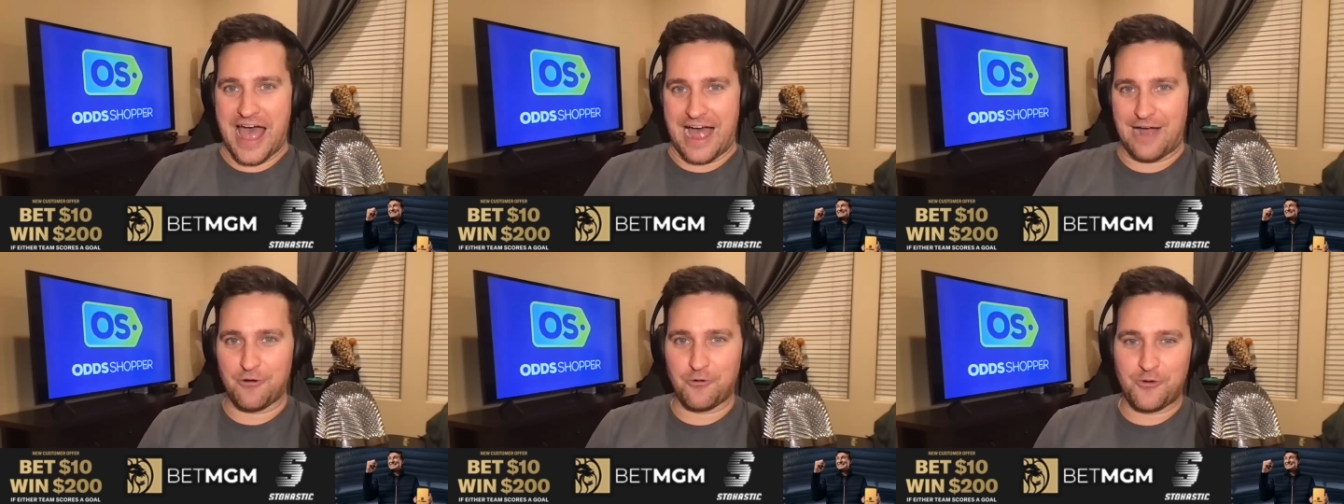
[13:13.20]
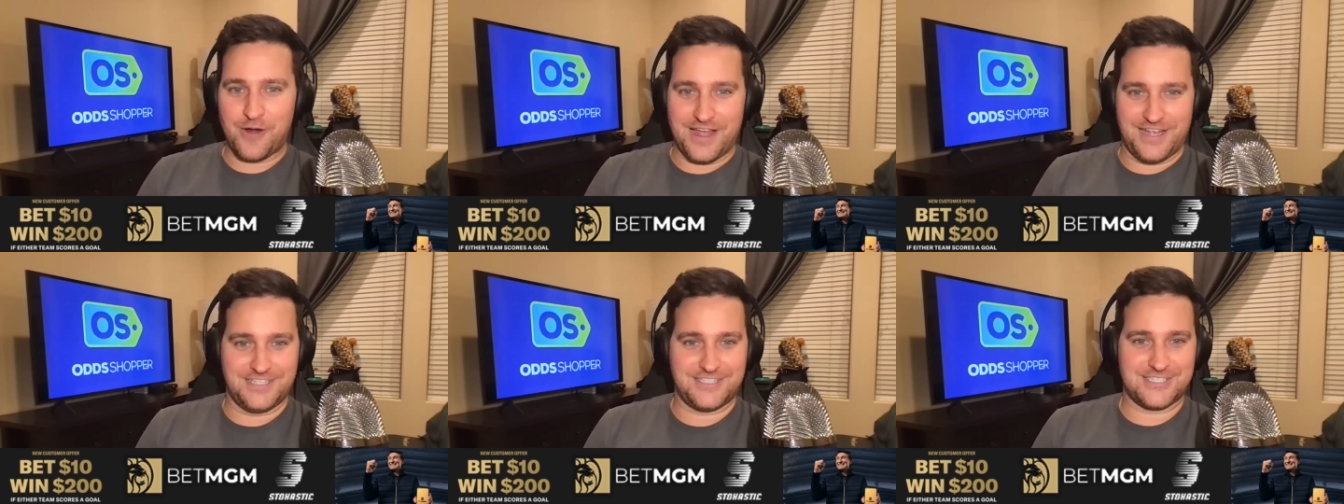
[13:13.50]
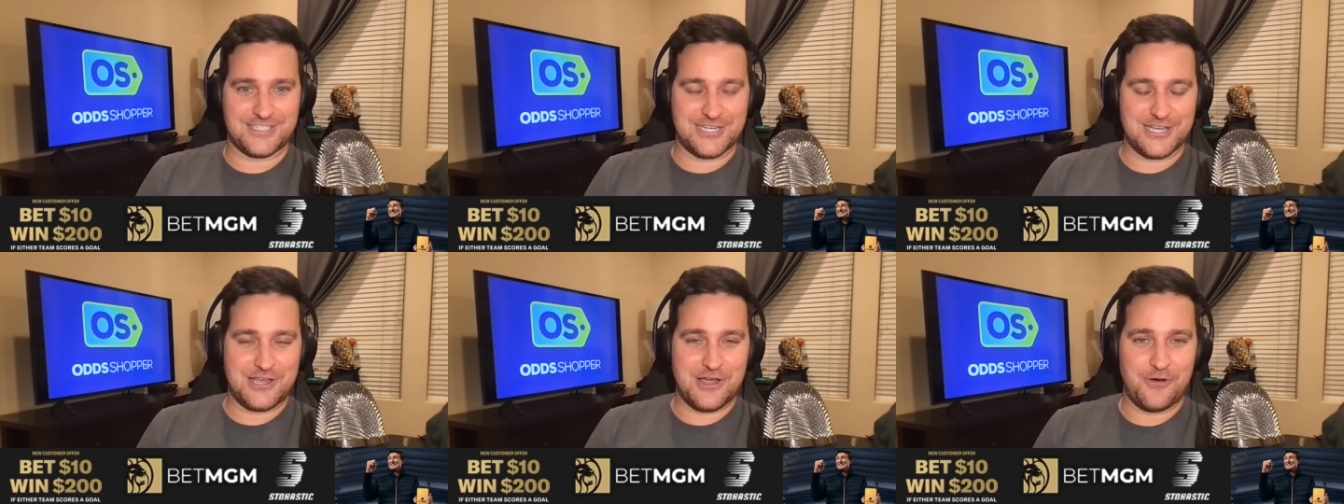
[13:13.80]

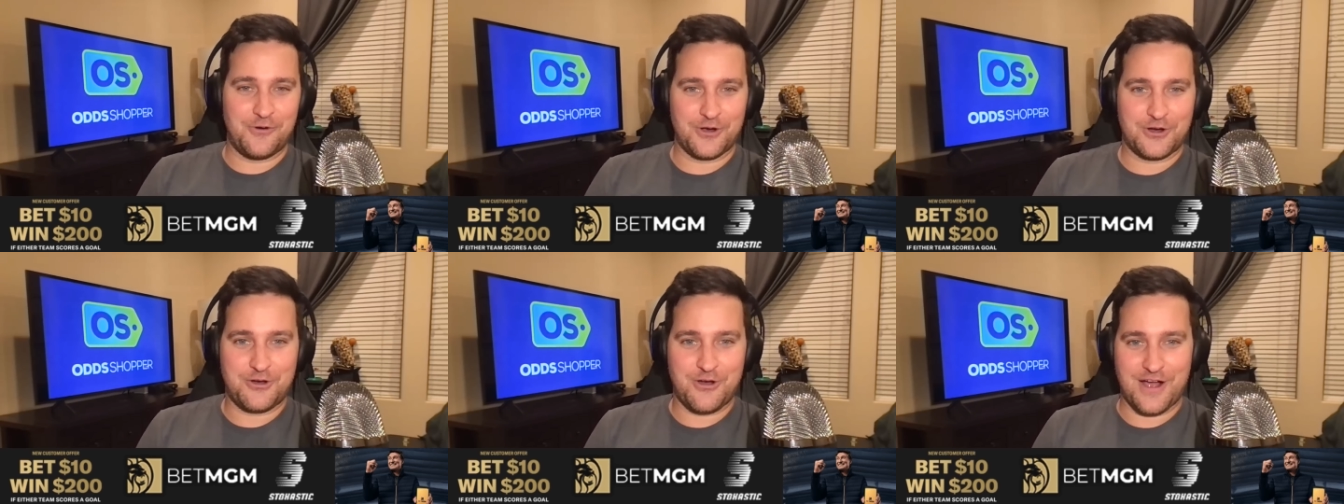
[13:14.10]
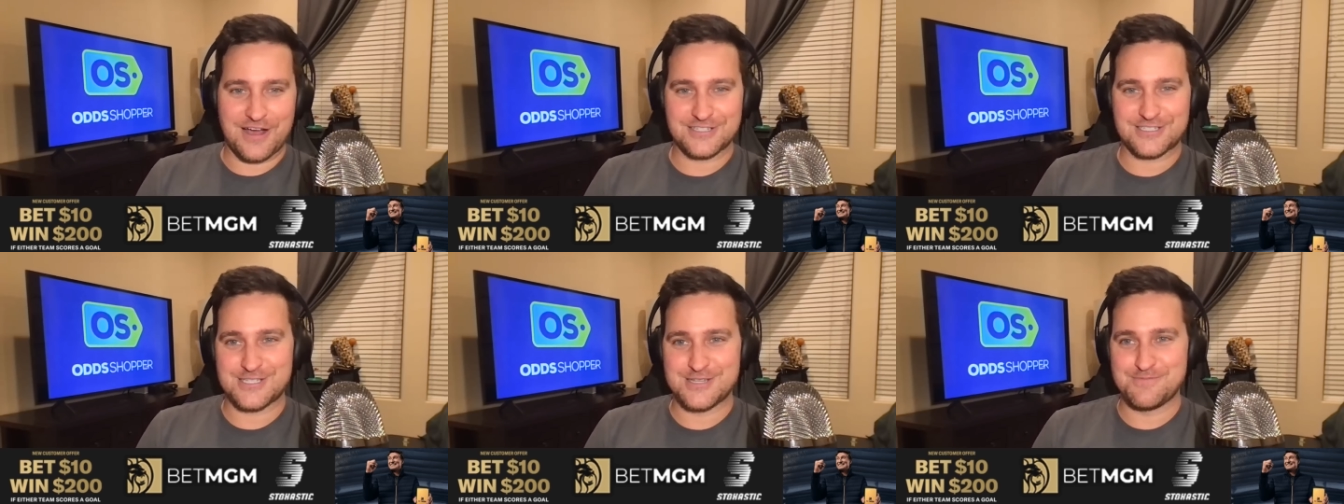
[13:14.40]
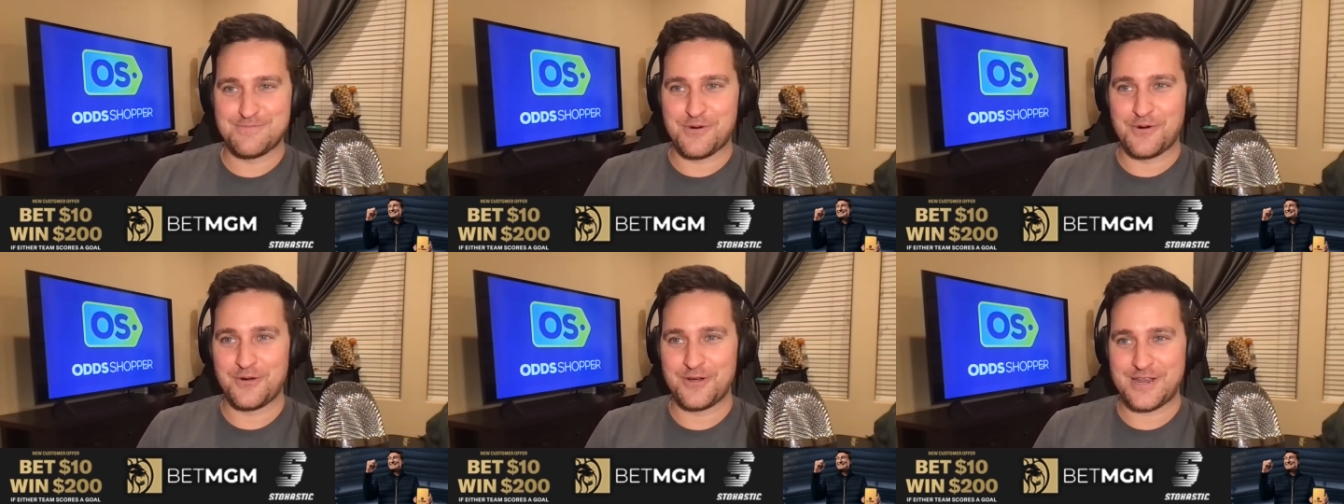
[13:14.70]
outrights to go across the
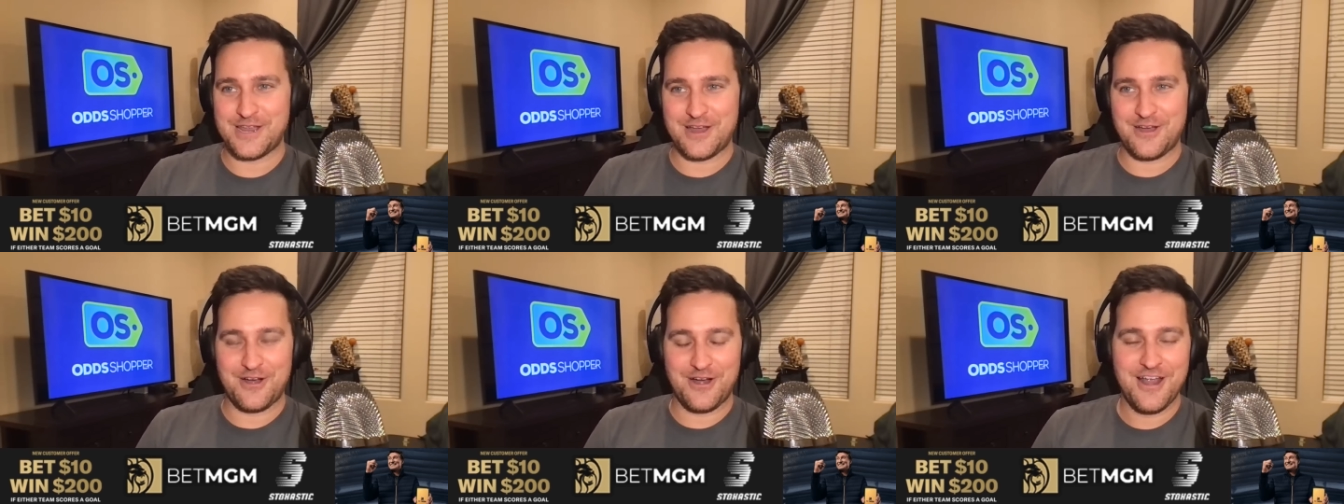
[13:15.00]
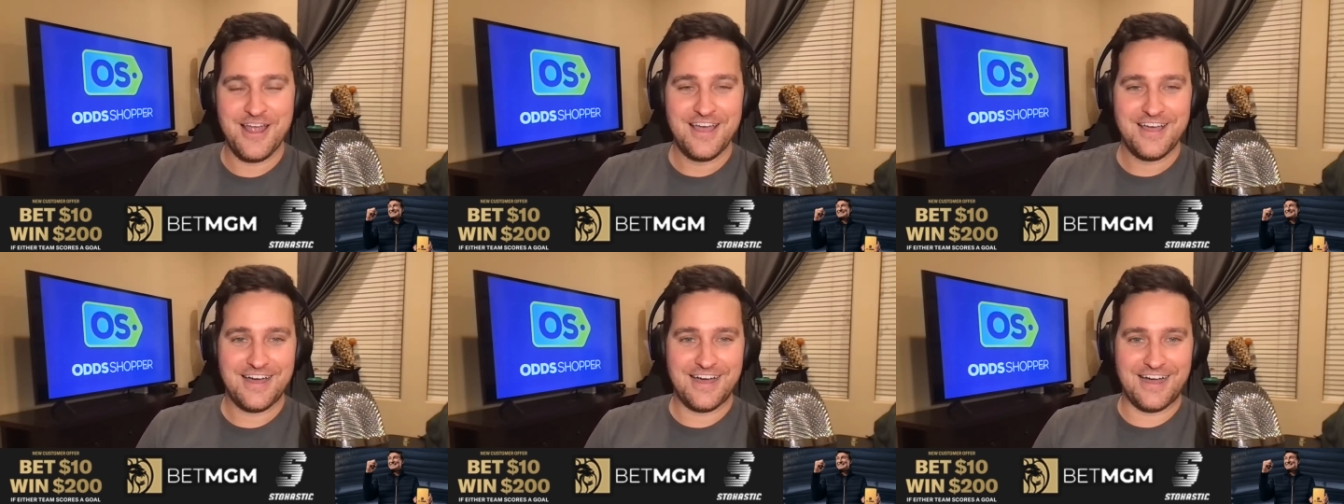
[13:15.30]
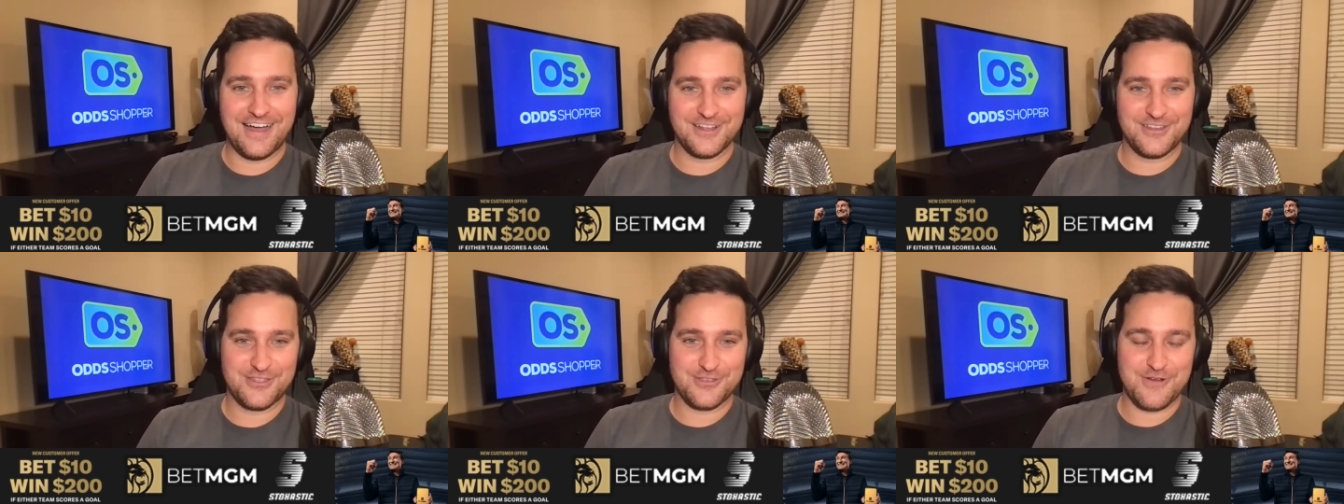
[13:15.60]
board here
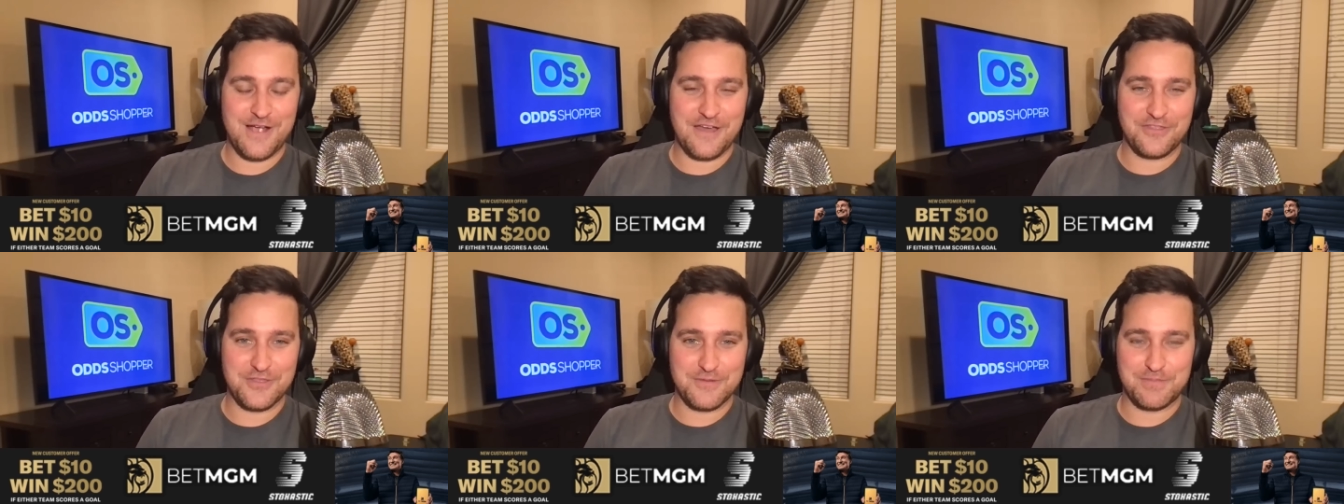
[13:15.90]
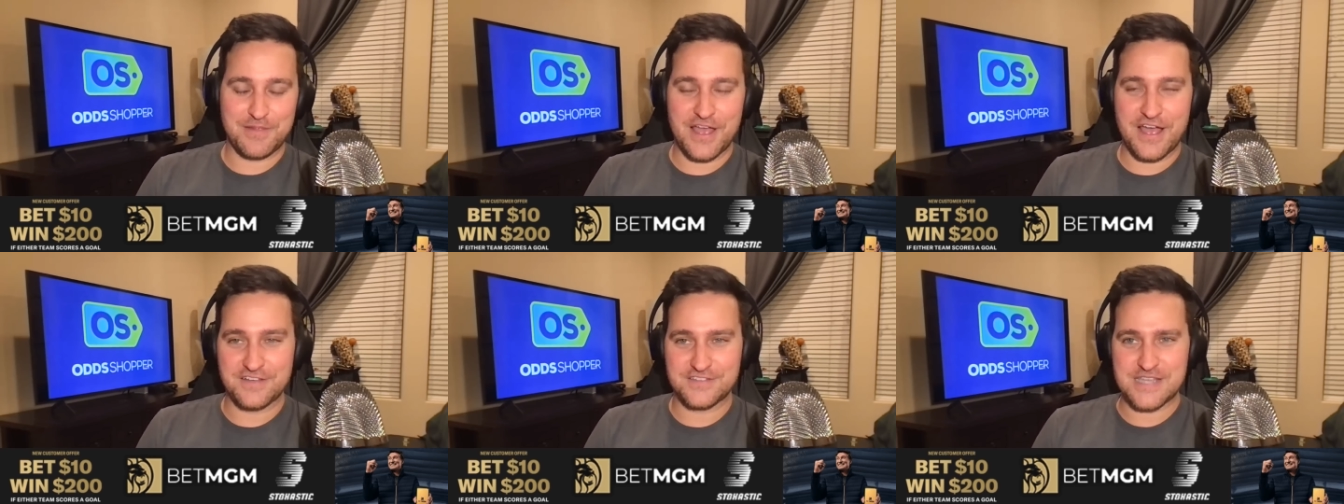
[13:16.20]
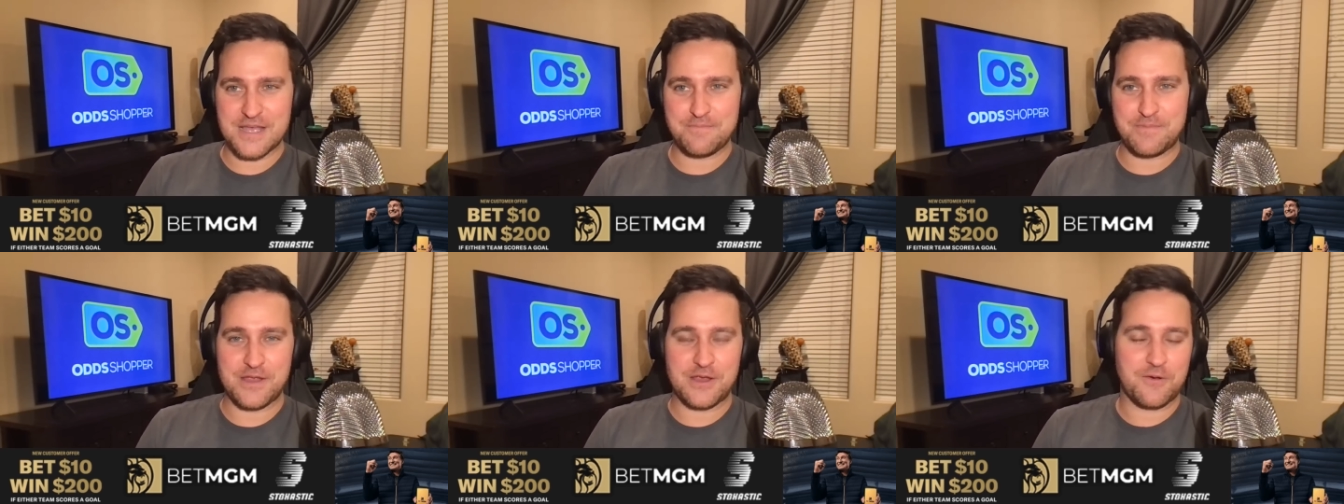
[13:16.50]
uh, throughout the playoffs,
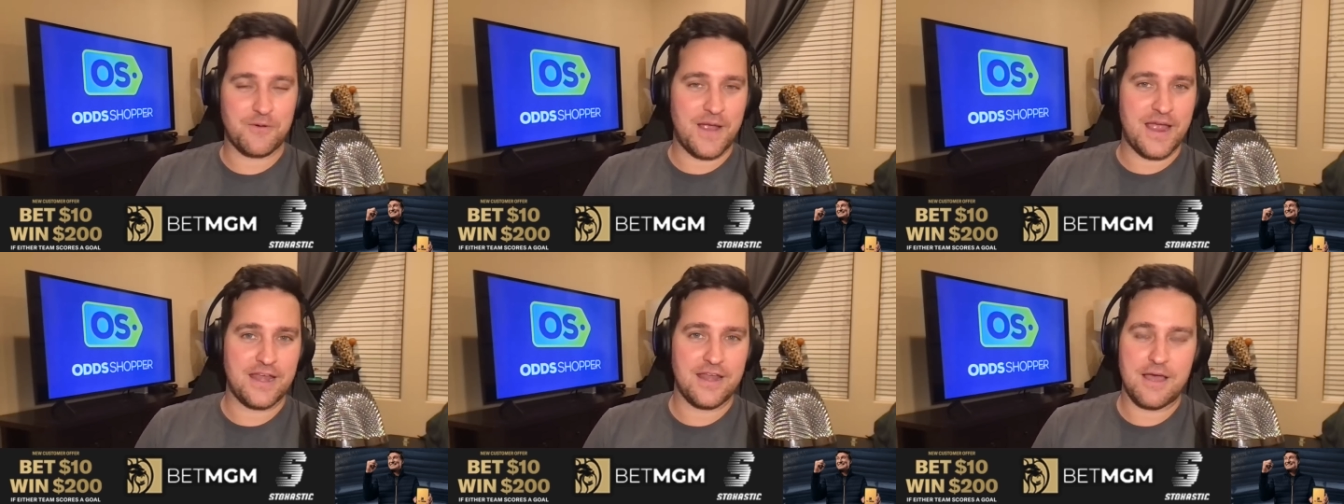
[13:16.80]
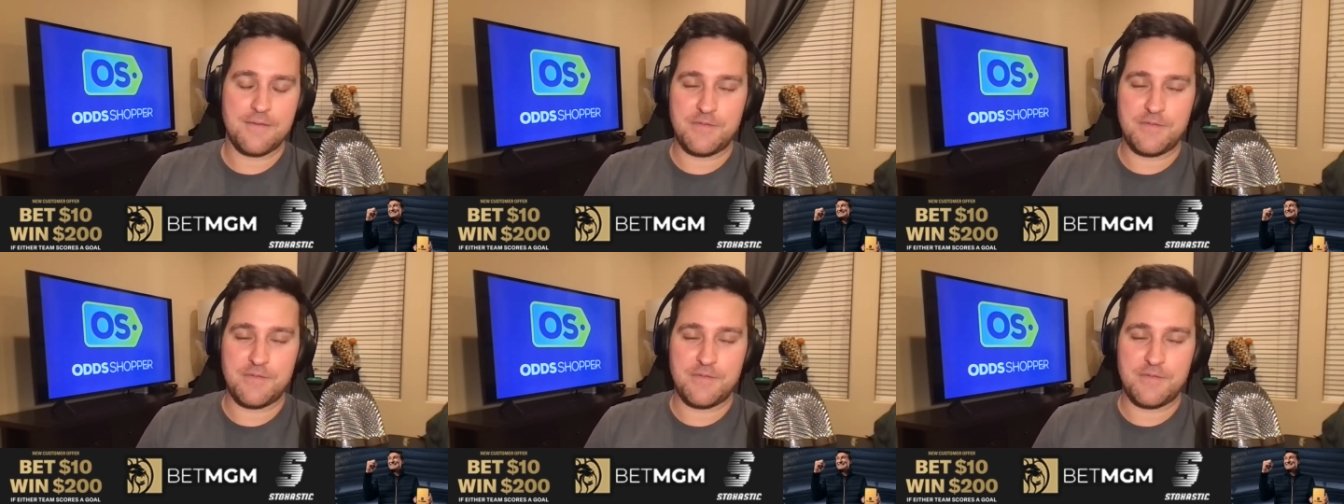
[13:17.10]
that'd be great.